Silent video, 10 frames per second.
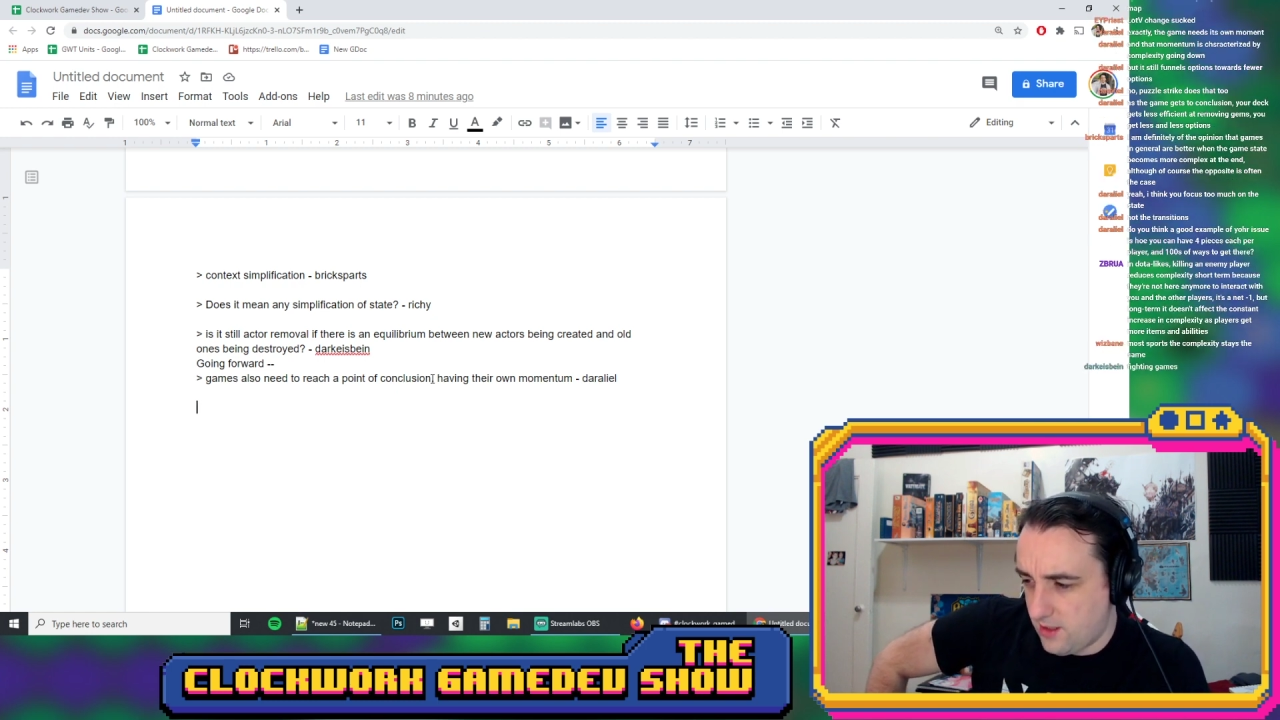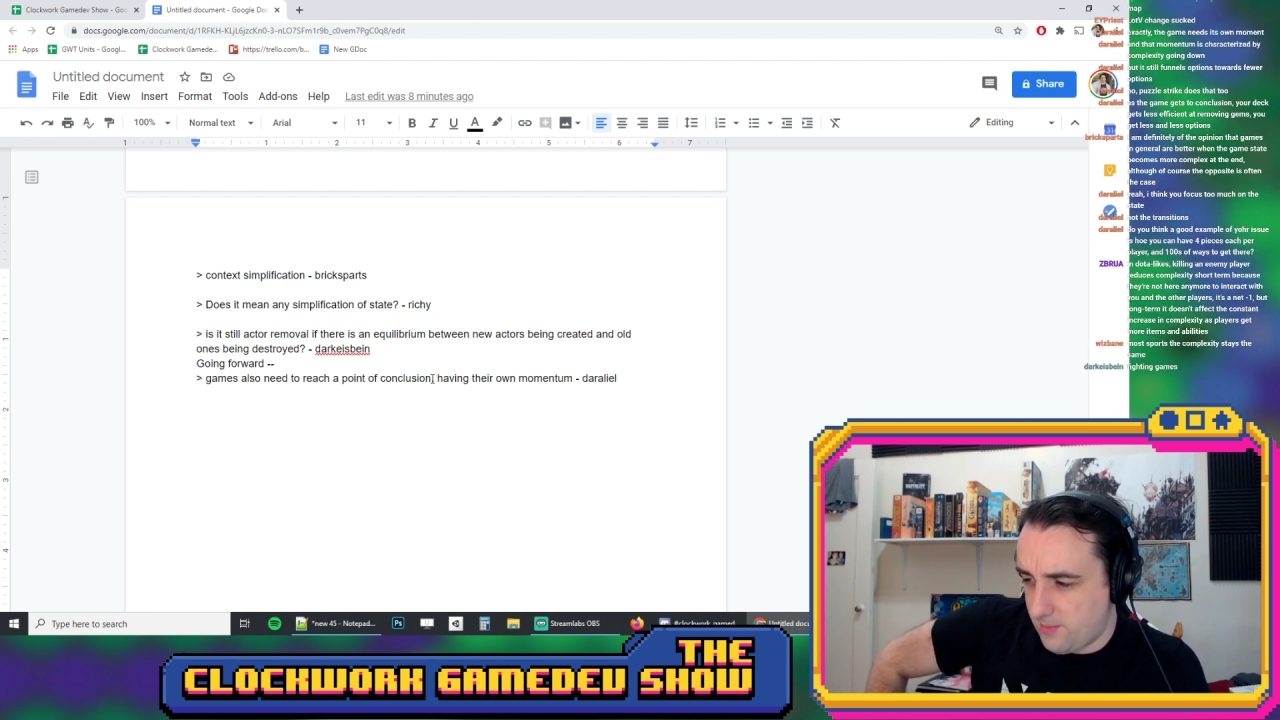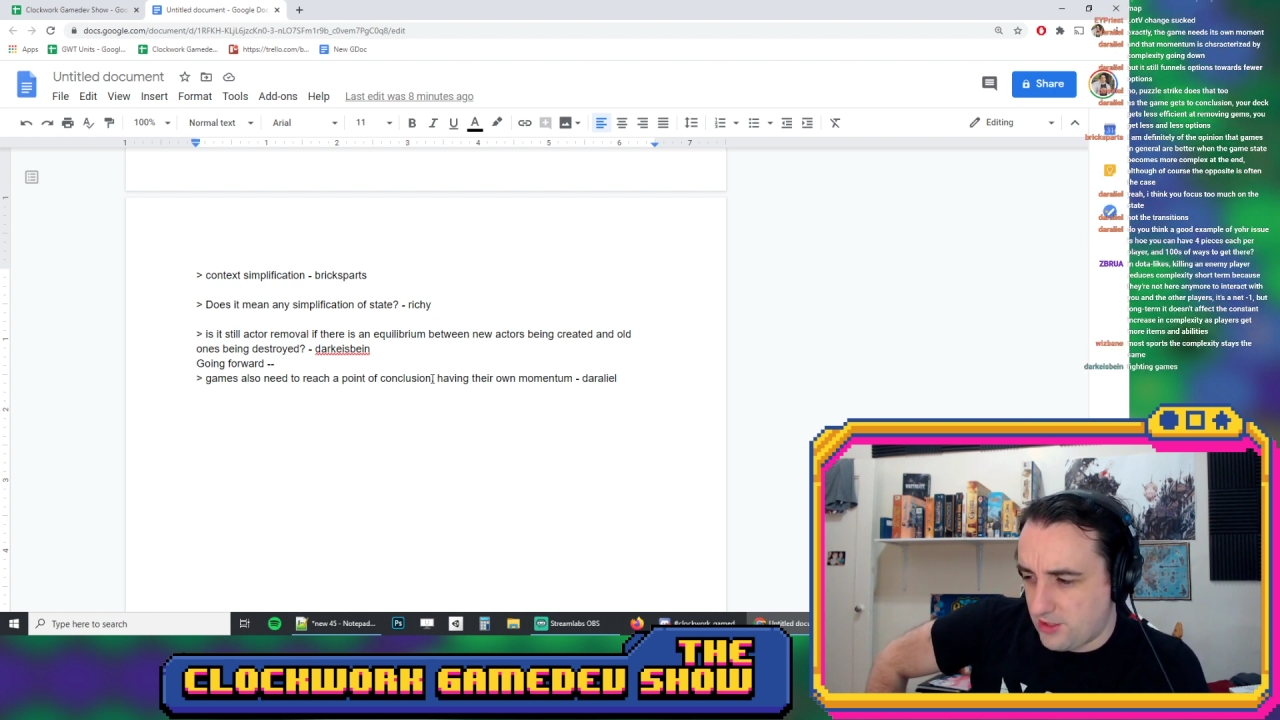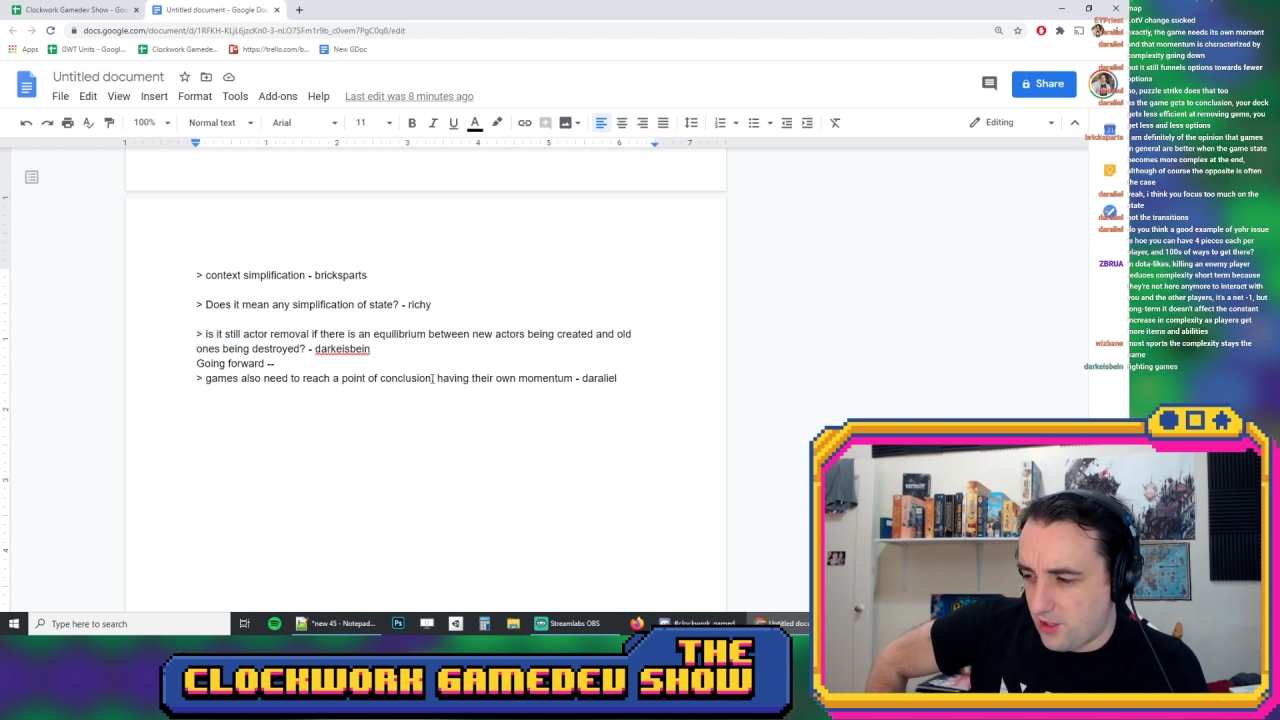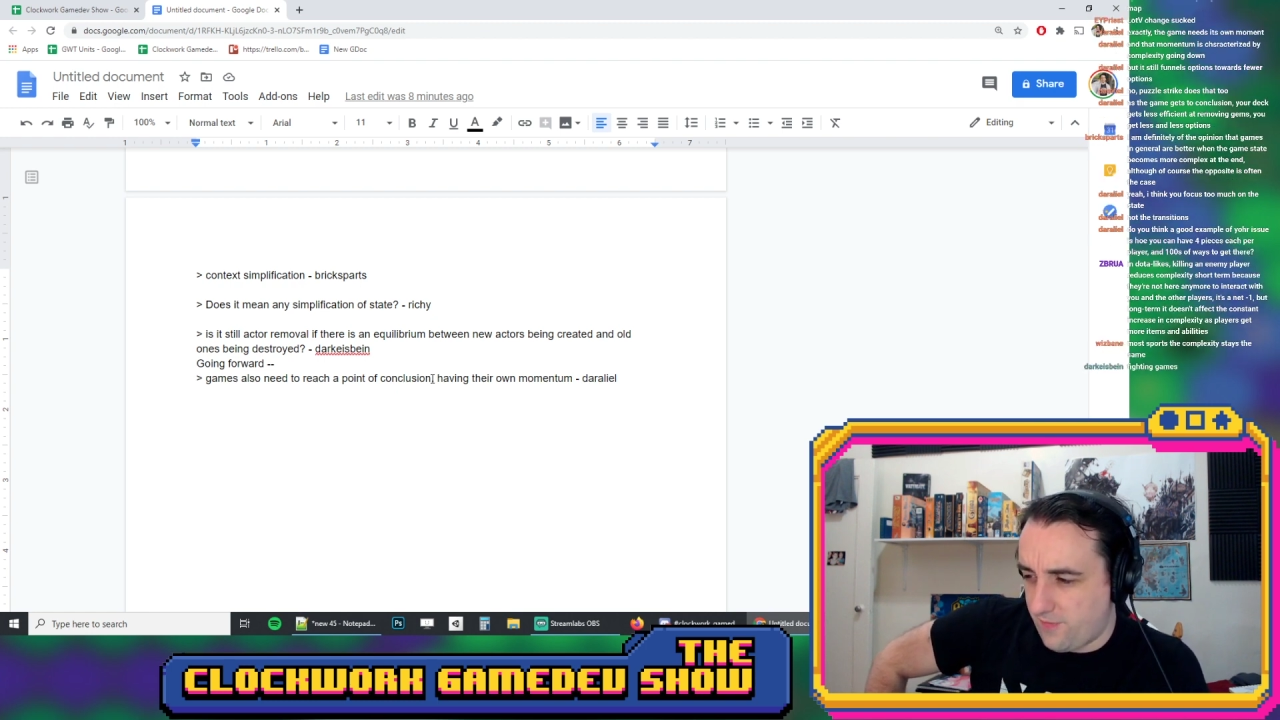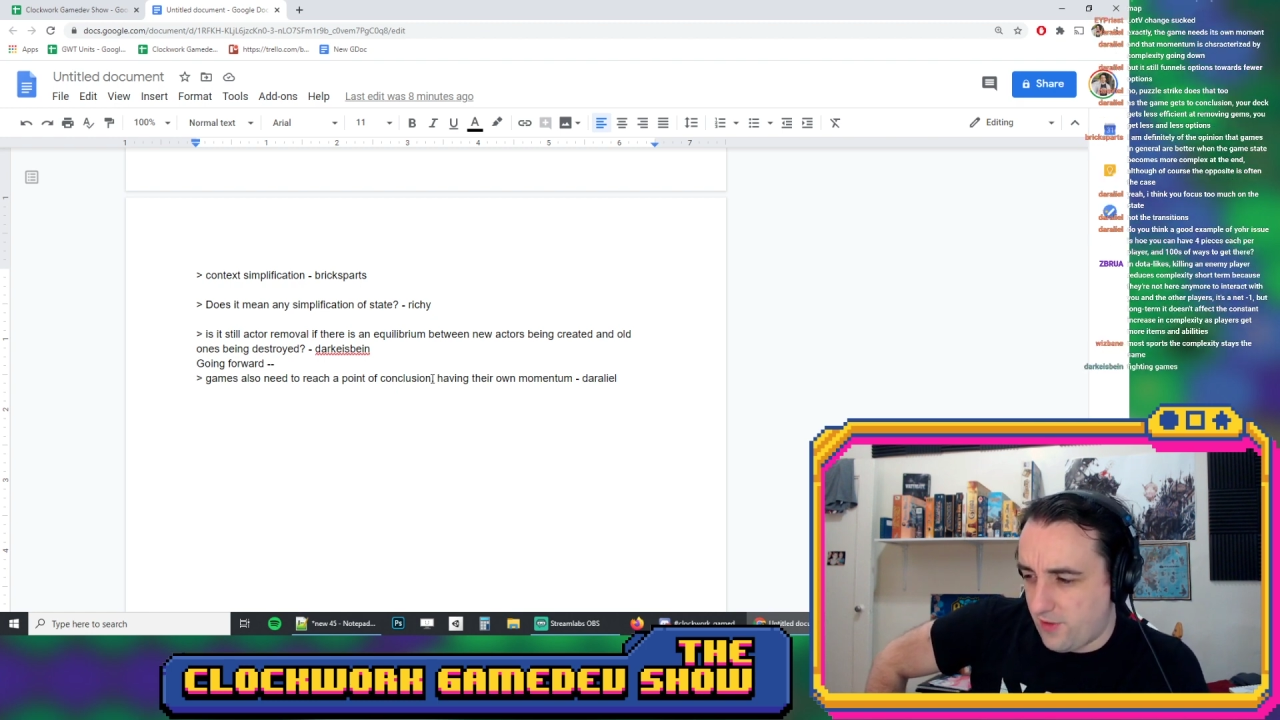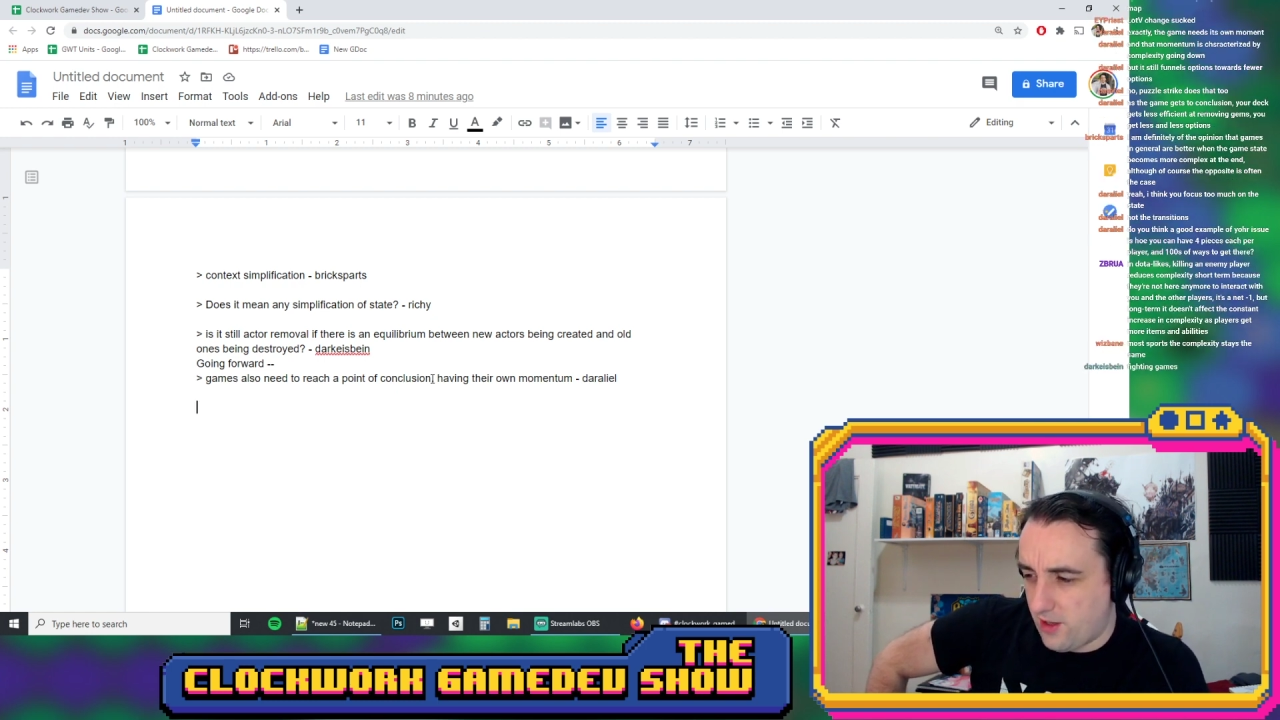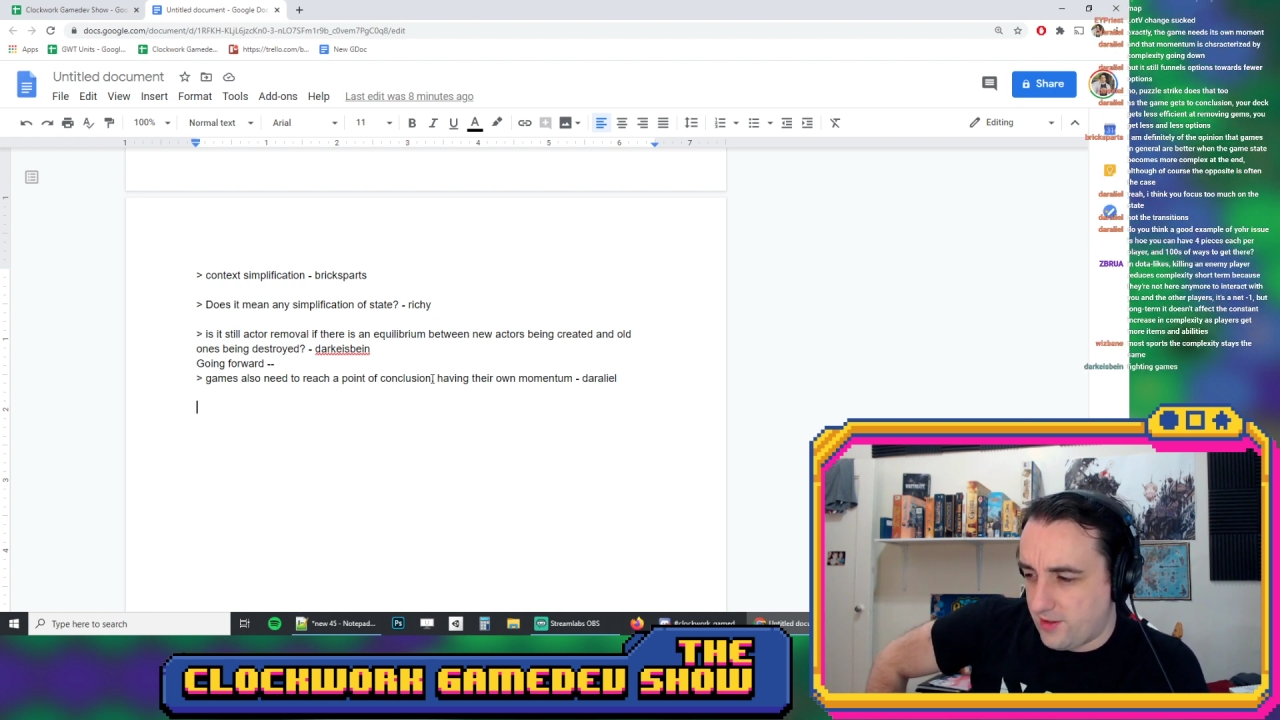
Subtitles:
I'm not sure I follow